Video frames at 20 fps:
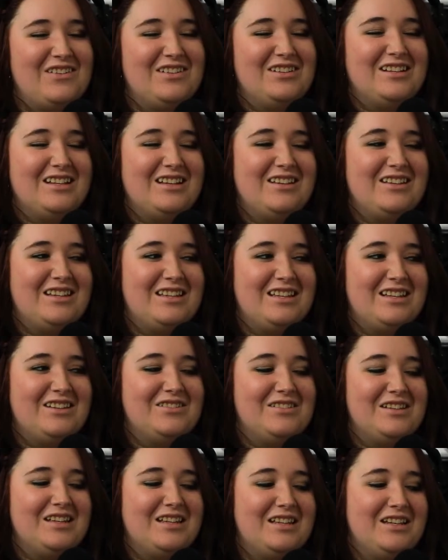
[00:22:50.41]
I think
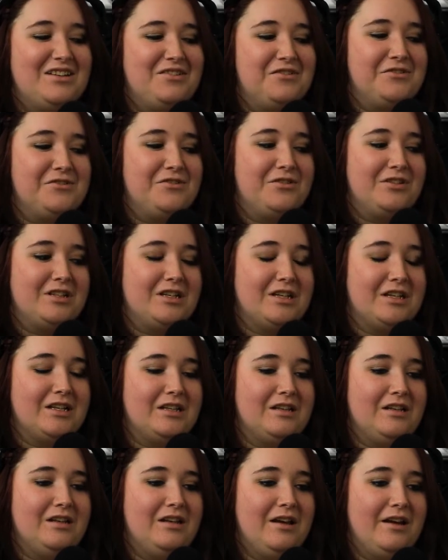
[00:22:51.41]
it was really
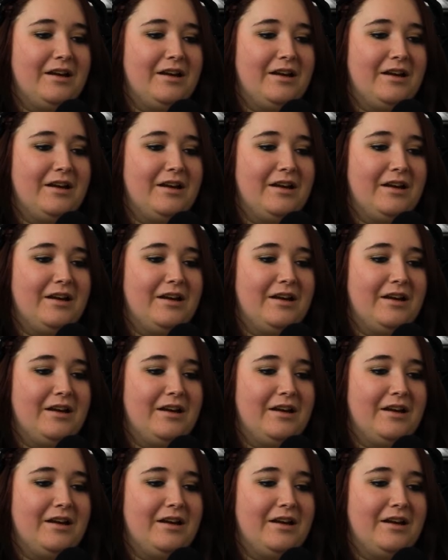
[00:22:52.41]
good.